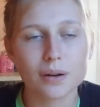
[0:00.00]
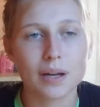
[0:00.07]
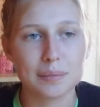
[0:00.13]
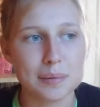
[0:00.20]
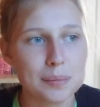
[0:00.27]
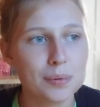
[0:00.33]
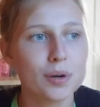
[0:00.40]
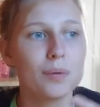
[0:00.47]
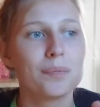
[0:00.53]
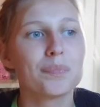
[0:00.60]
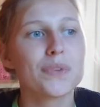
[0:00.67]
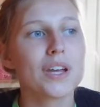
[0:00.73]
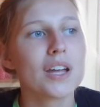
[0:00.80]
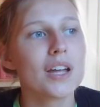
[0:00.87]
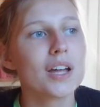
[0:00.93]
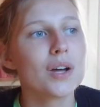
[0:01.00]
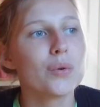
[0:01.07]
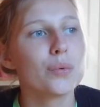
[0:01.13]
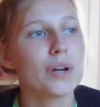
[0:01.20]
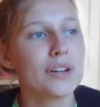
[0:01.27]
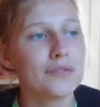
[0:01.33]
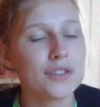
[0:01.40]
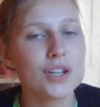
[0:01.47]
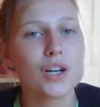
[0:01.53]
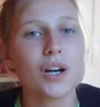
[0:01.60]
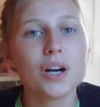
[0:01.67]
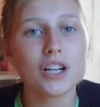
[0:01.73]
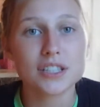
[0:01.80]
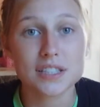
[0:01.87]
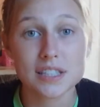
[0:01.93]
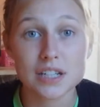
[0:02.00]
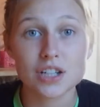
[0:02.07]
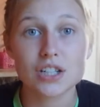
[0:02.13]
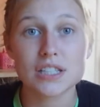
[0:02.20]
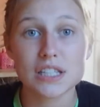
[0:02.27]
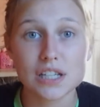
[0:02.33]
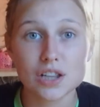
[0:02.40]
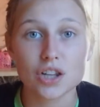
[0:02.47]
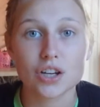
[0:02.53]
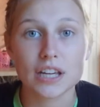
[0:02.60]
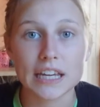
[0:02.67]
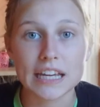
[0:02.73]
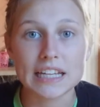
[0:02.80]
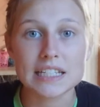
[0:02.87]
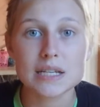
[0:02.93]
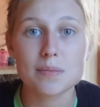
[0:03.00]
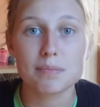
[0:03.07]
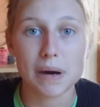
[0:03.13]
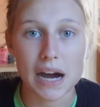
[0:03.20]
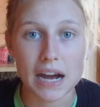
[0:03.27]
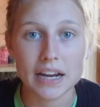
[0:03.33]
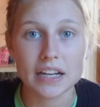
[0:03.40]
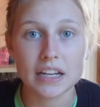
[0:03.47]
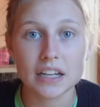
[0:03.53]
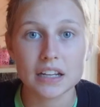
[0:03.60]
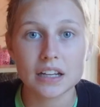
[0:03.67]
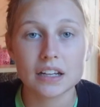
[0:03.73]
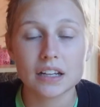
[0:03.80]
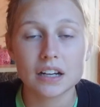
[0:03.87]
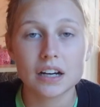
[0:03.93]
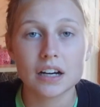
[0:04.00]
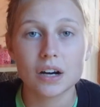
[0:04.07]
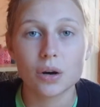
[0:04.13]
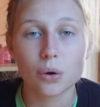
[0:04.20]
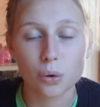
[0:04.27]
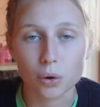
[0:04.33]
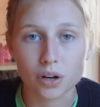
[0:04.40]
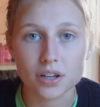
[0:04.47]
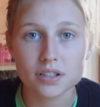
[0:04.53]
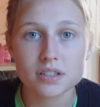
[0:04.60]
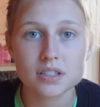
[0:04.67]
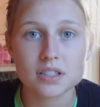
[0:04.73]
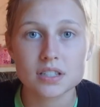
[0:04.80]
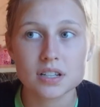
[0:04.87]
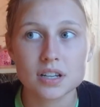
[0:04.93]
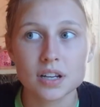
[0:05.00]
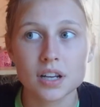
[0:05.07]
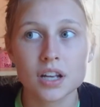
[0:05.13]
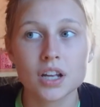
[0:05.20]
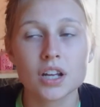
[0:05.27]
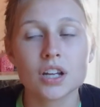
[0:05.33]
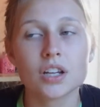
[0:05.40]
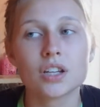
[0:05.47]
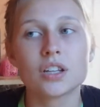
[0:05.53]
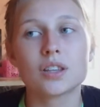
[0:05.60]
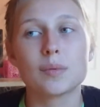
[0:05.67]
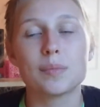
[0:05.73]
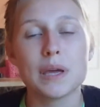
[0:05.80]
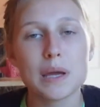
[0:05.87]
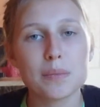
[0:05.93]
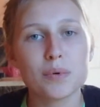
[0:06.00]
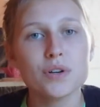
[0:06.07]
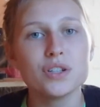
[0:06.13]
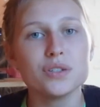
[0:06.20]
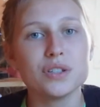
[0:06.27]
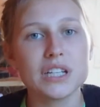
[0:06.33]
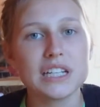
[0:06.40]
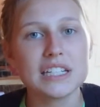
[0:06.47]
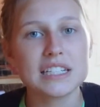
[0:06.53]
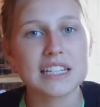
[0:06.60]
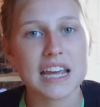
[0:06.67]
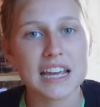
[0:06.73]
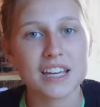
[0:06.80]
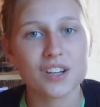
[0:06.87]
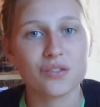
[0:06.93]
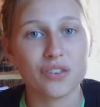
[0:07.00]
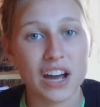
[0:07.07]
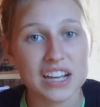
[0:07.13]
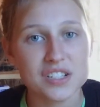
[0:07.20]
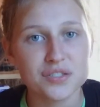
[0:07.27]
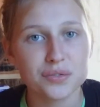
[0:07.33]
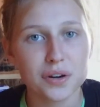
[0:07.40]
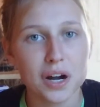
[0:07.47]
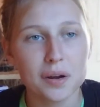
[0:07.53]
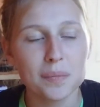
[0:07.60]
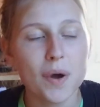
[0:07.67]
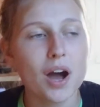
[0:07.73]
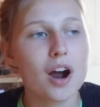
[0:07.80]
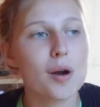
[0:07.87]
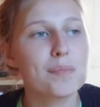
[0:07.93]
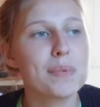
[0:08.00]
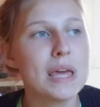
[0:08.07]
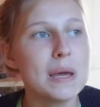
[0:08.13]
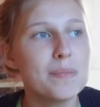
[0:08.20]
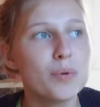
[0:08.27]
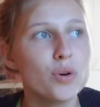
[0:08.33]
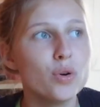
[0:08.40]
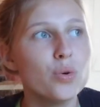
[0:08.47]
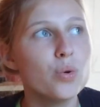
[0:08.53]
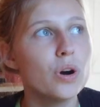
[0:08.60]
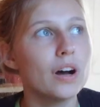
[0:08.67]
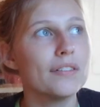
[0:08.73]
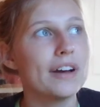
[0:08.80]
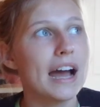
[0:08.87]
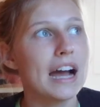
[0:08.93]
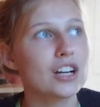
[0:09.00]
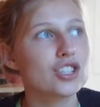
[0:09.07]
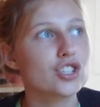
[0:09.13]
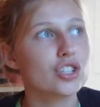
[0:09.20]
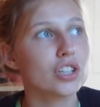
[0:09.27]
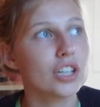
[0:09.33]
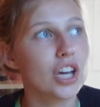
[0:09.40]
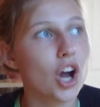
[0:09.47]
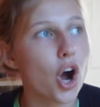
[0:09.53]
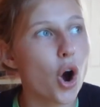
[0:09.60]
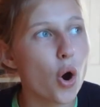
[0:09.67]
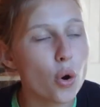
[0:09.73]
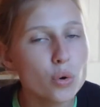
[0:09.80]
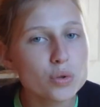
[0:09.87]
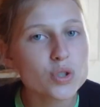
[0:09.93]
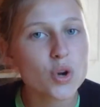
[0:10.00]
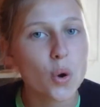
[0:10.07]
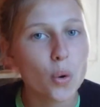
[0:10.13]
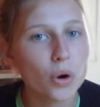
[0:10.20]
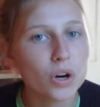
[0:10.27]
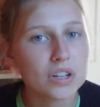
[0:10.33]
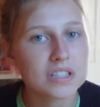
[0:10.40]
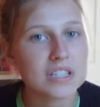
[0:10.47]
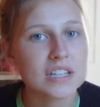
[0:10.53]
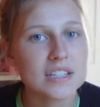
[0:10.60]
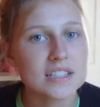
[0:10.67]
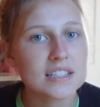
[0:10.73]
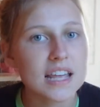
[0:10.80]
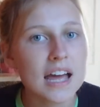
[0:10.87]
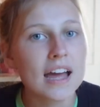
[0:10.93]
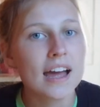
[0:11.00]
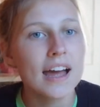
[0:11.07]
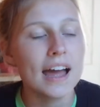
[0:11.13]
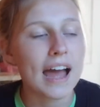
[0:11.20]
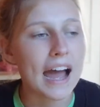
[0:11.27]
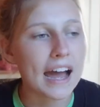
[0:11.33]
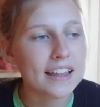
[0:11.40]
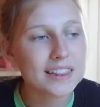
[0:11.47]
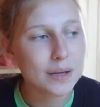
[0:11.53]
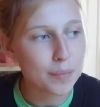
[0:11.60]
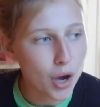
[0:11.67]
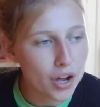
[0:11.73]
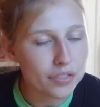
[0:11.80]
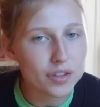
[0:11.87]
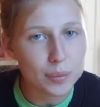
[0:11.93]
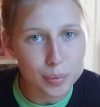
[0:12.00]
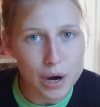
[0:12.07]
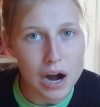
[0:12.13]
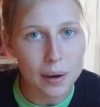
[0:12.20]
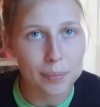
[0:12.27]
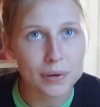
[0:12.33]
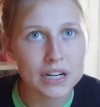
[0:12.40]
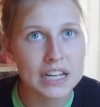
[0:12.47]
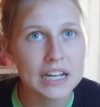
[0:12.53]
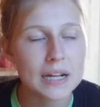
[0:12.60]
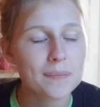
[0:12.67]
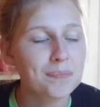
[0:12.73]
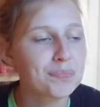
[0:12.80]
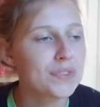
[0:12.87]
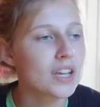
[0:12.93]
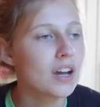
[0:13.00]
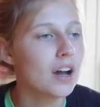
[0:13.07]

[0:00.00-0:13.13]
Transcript: Okay, people, if you're seriously looking into buying a horse, the people you need to take advice from are people who have actually owned horses, had them on their property,